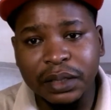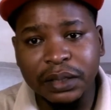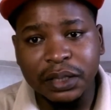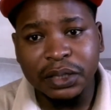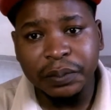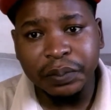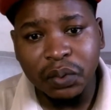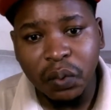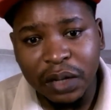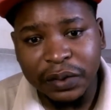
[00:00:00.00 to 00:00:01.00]
and
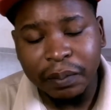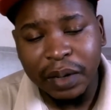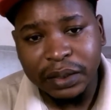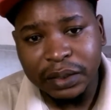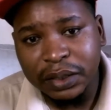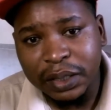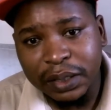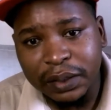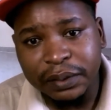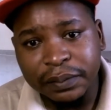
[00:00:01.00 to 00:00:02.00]
distribute wealth amongst each
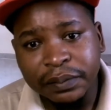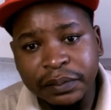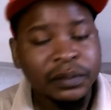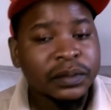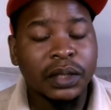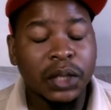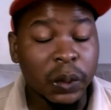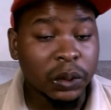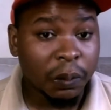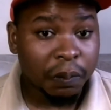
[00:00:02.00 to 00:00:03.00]
other.
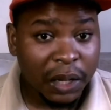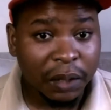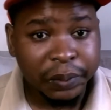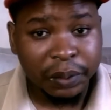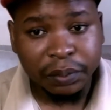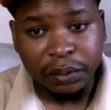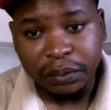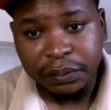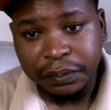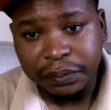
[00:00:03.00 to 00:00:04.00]
Going to Black
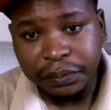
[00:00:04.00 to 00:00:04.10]
people,